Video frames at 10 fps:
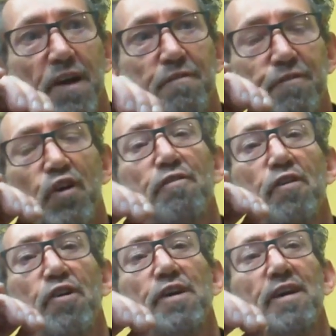a very,
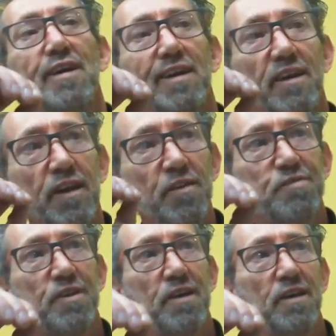very
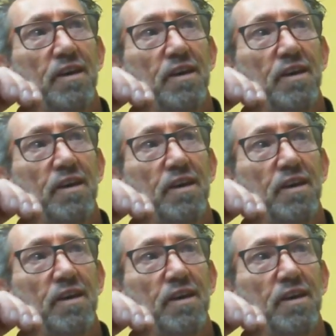easy